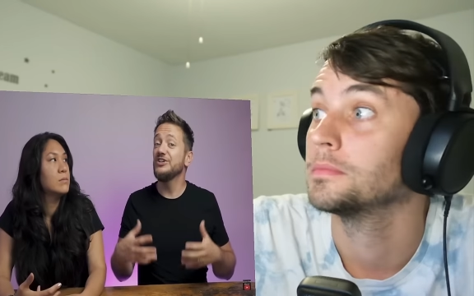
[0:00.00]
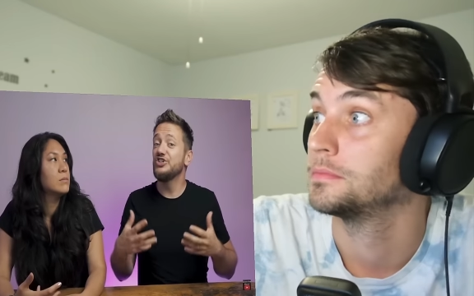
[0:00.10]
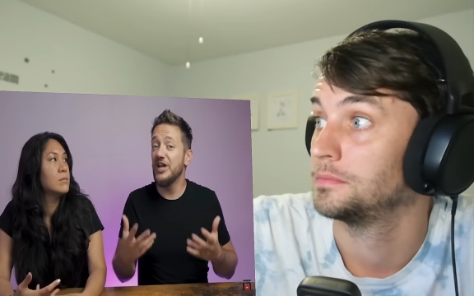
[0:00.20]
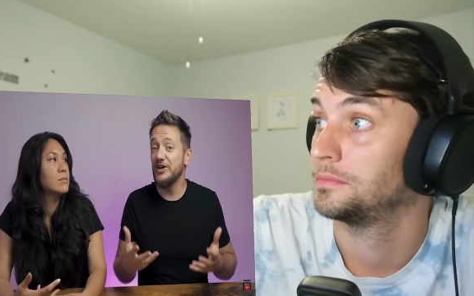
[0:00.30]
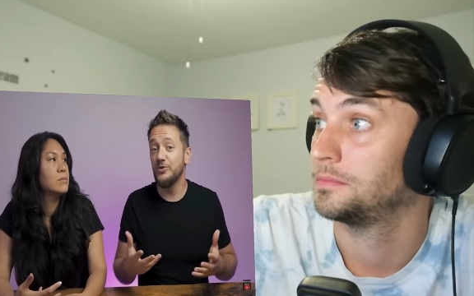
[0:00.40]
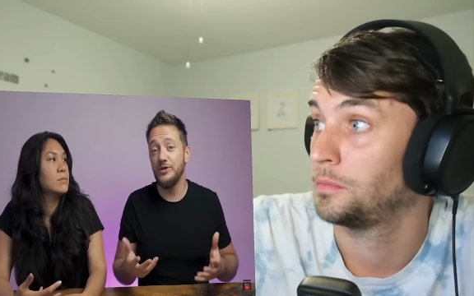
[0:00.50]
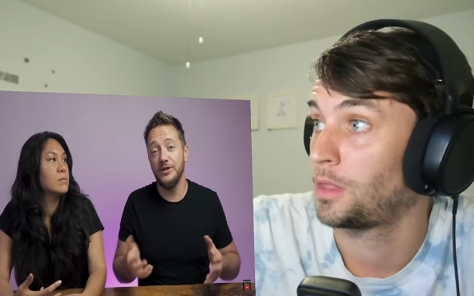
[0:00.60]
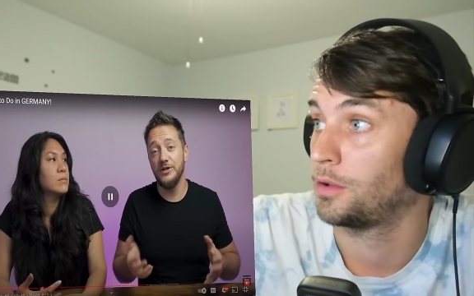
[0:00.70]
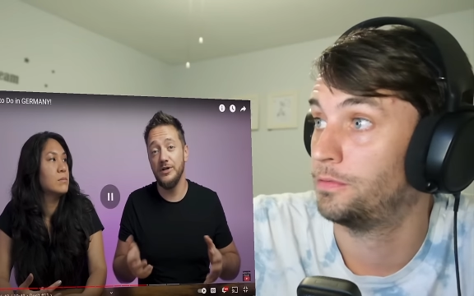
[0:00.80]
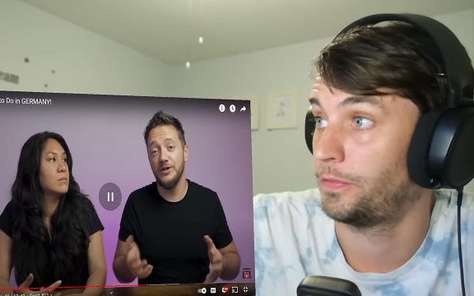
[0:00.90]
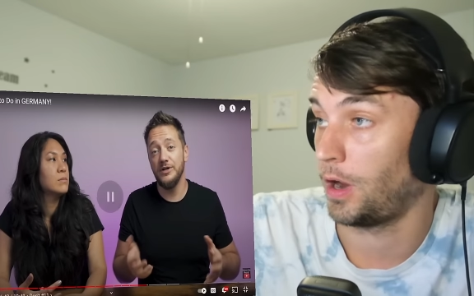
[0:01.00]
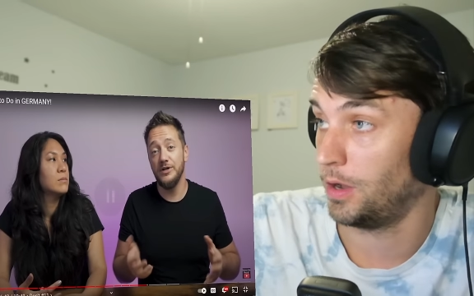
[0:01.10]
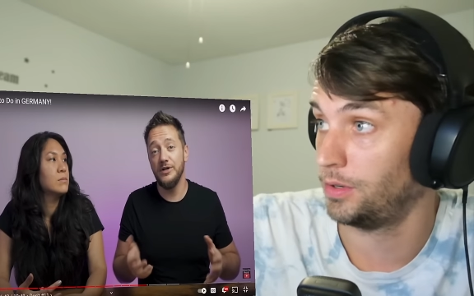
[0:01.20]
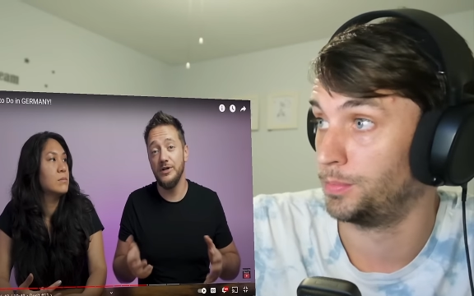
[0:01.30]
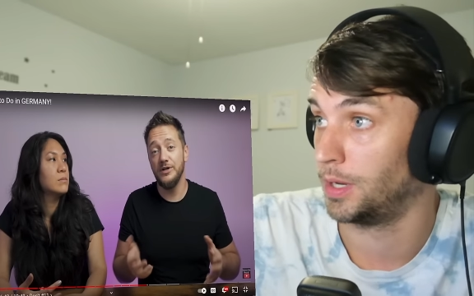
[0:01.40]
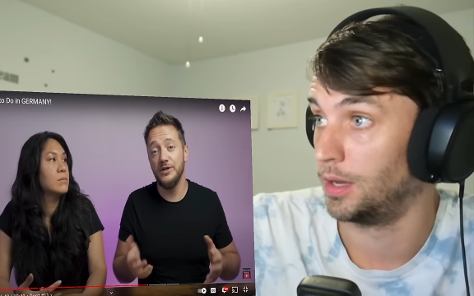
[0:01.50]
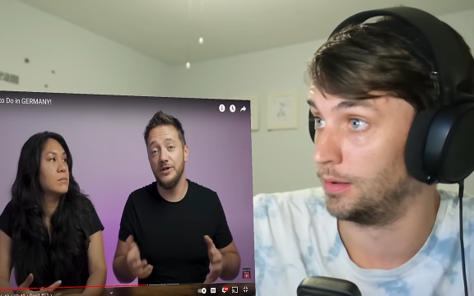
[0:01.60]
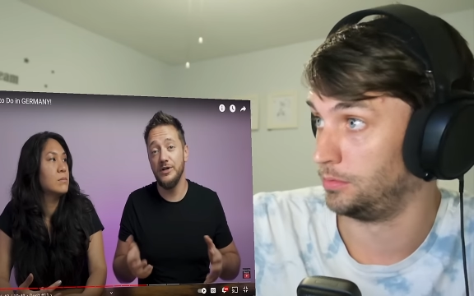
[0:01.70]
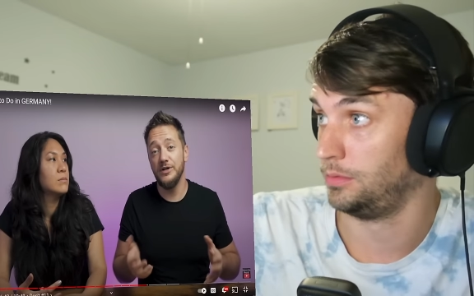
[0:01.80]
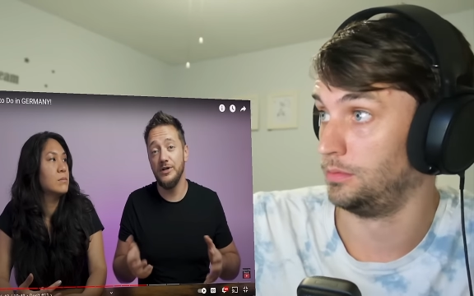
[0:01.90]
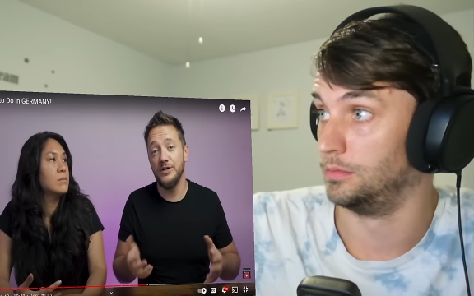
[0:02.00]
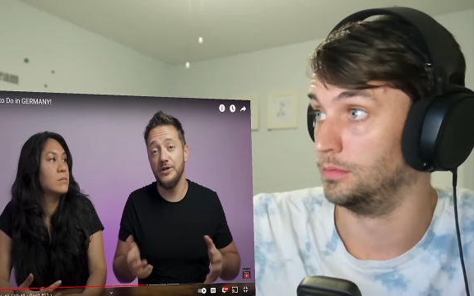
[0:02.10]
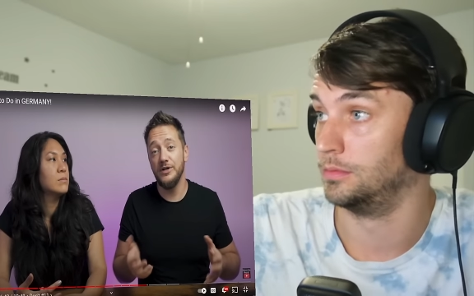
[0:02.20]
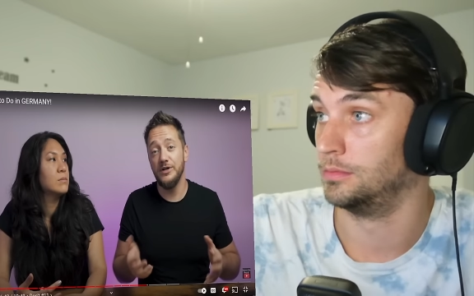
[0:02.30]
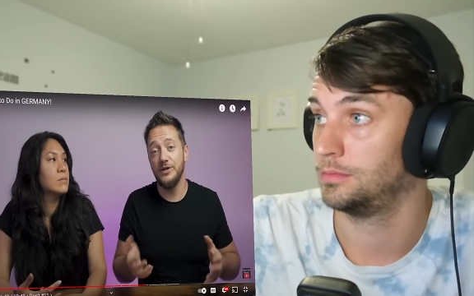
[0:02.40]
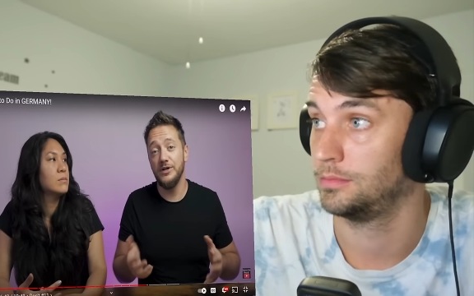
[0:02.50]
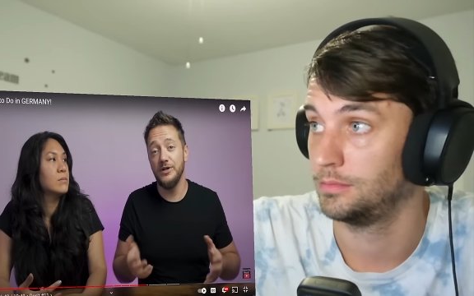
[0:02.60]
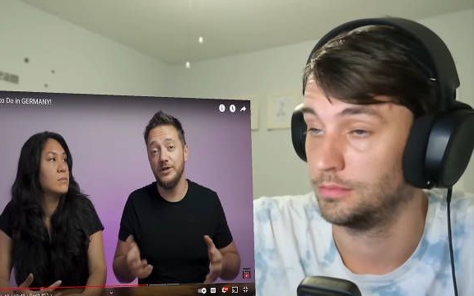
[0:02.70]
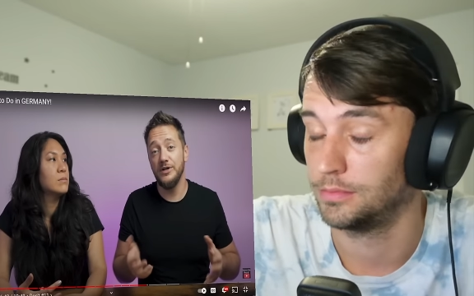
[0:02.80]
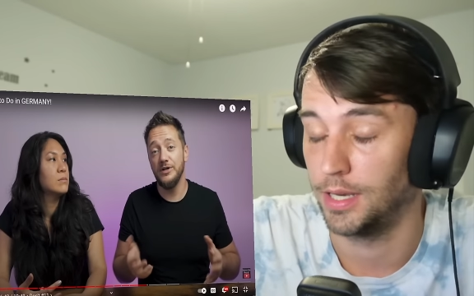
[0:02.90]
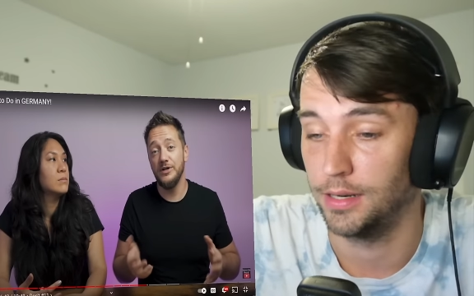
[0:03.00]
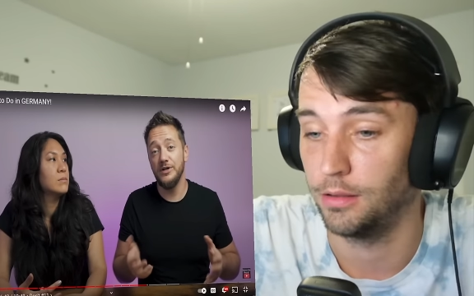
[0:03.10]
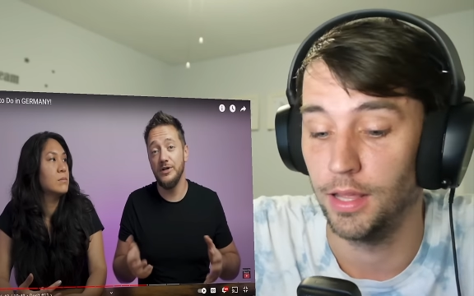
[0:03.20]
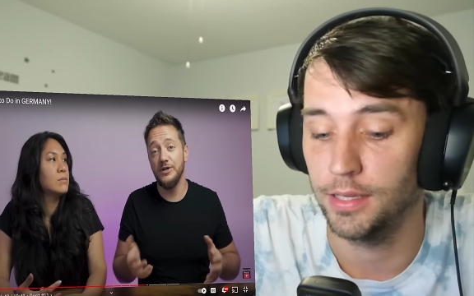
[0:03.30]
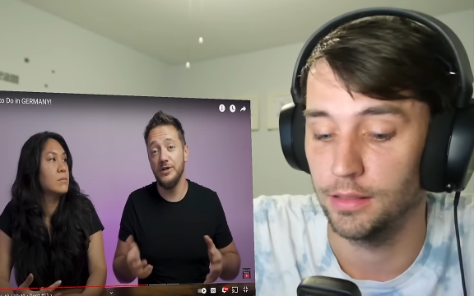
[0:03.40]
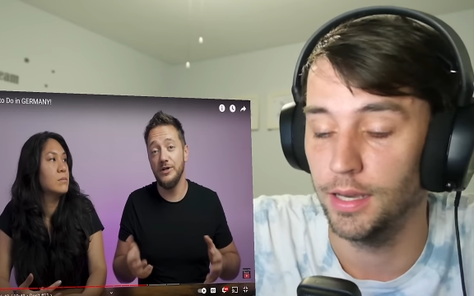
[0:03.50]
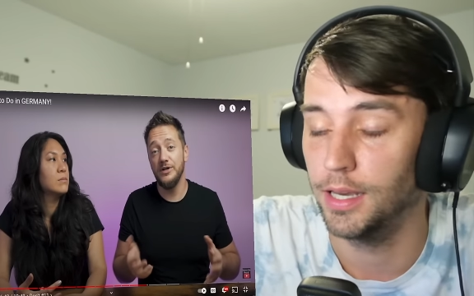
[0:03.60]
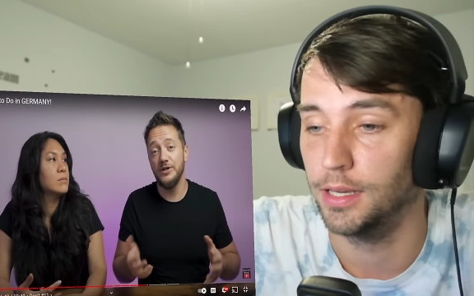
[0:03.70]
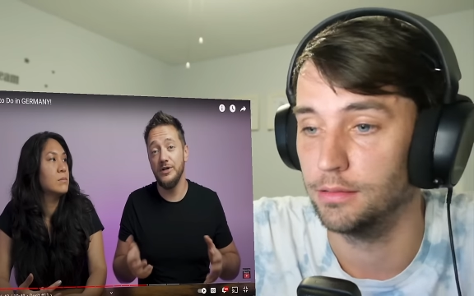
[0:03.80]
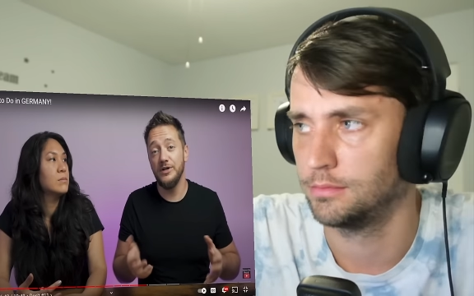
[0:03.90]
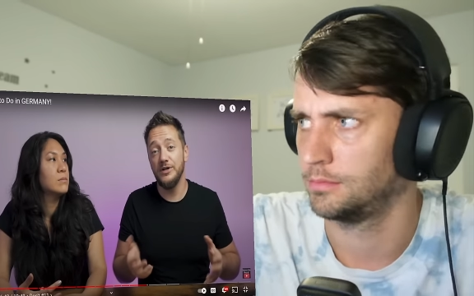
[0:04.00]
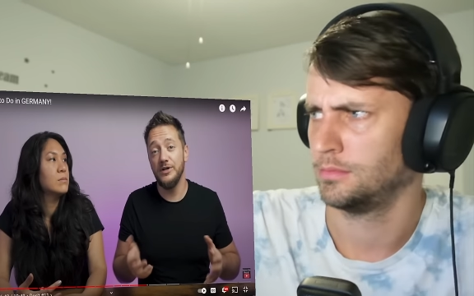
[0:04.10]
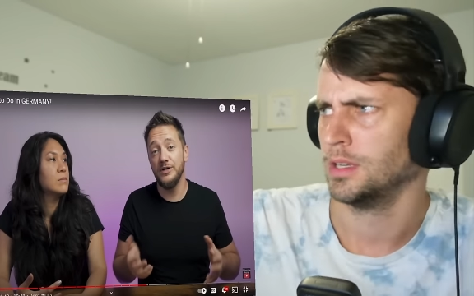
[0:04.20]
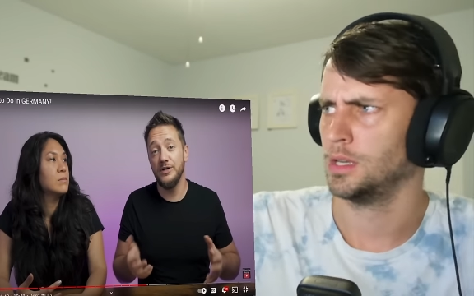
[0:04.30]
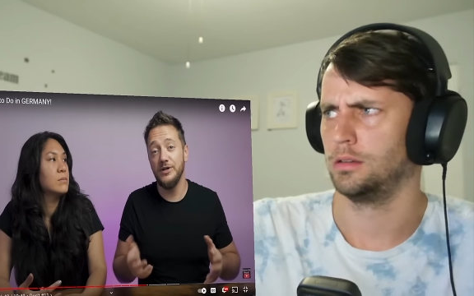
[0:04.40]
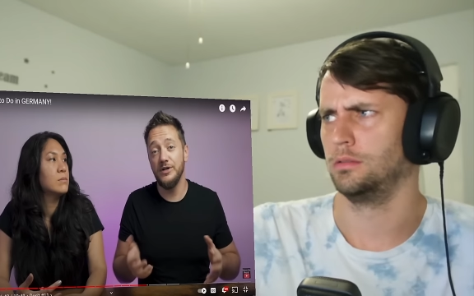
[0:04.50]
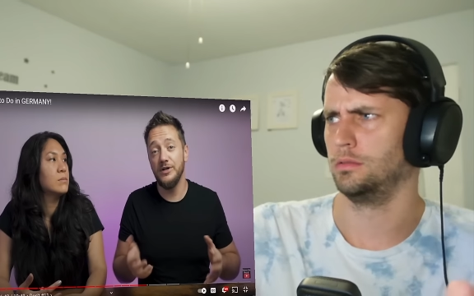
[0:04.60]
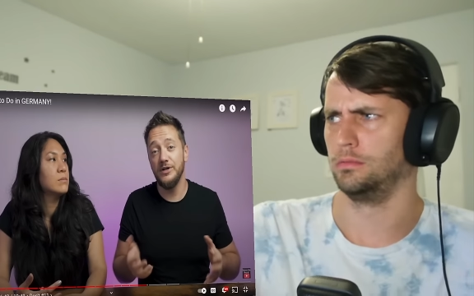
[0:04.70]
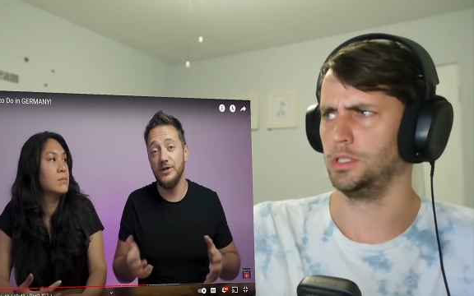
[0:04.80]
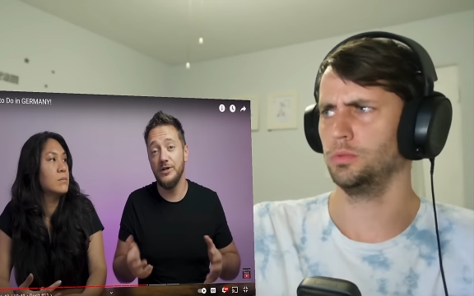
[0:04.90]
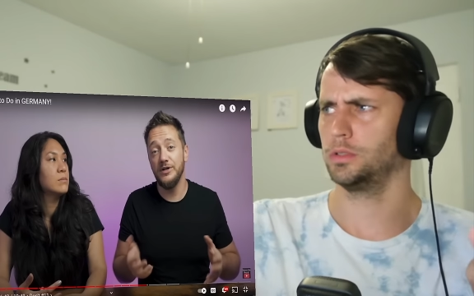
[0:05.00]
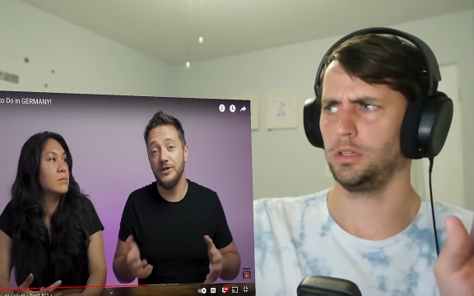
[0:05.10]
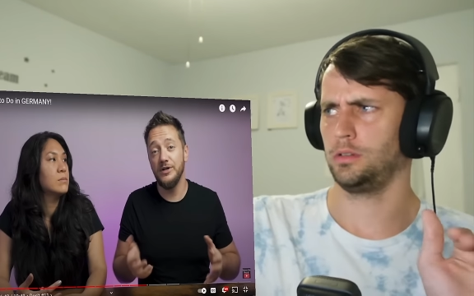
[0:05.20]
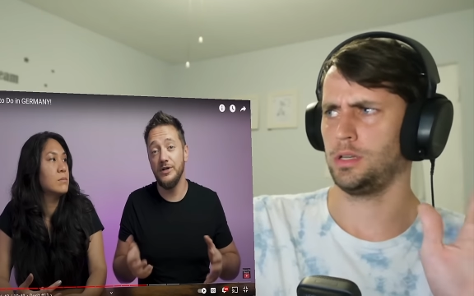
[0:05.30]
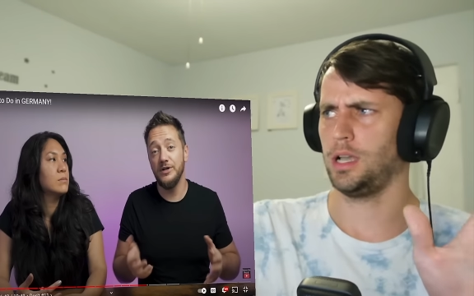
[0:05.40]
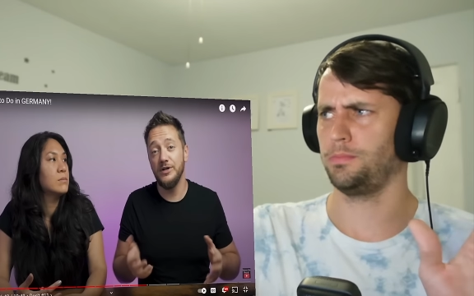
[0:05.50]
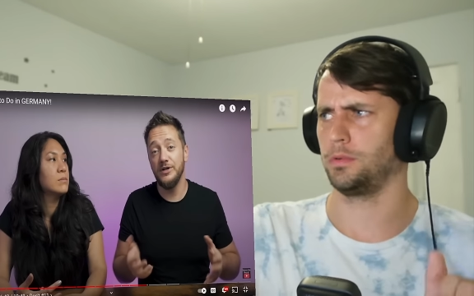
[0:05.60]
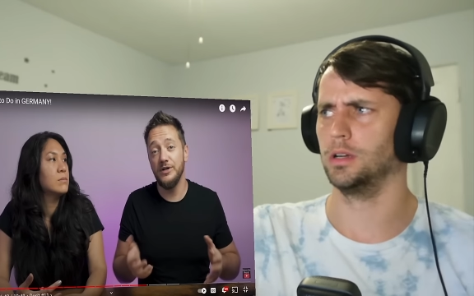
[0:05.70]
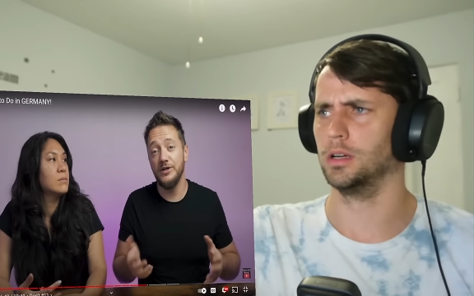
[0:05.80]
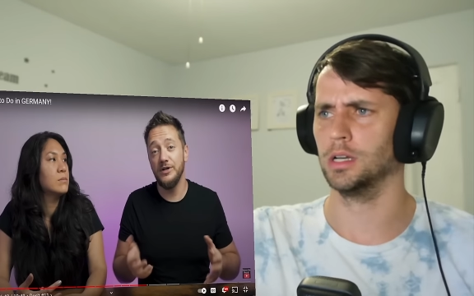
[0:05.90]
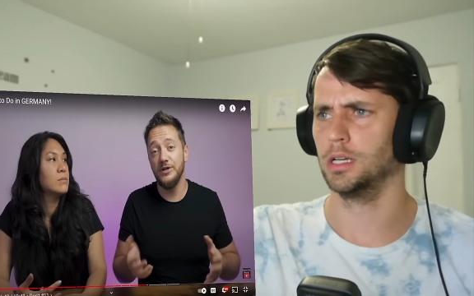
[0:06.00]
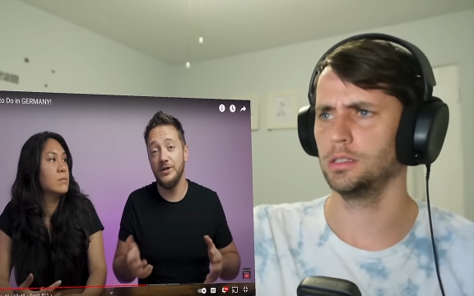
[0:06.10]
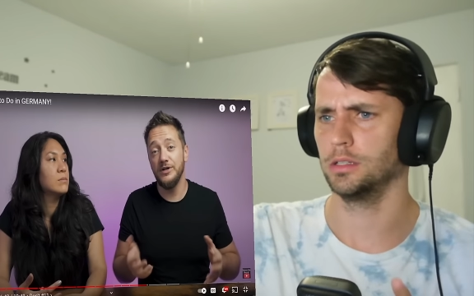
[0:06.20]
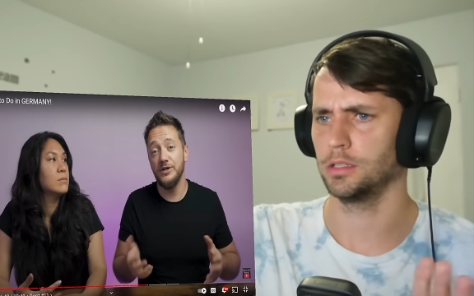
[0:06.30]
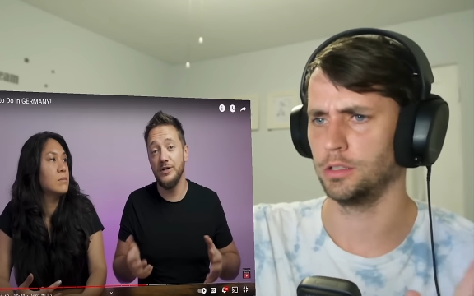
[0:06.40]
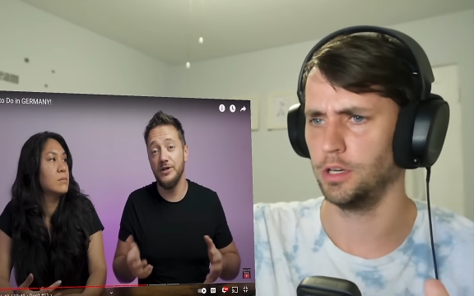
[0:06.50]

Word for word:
Speaker 1: in general...
Speaker 2: Frowned upon, ooh. I don't like that. Ooh, you want your tap water, huh? You're not good